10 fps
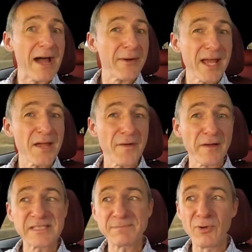Audi
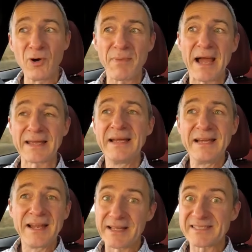A5 Sportback.
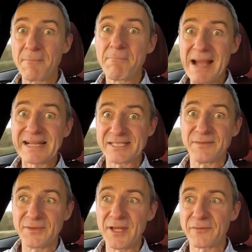That's a
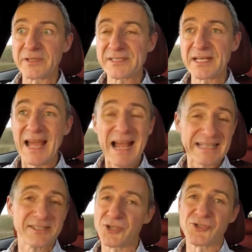massive difference and it
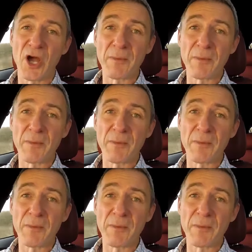has to show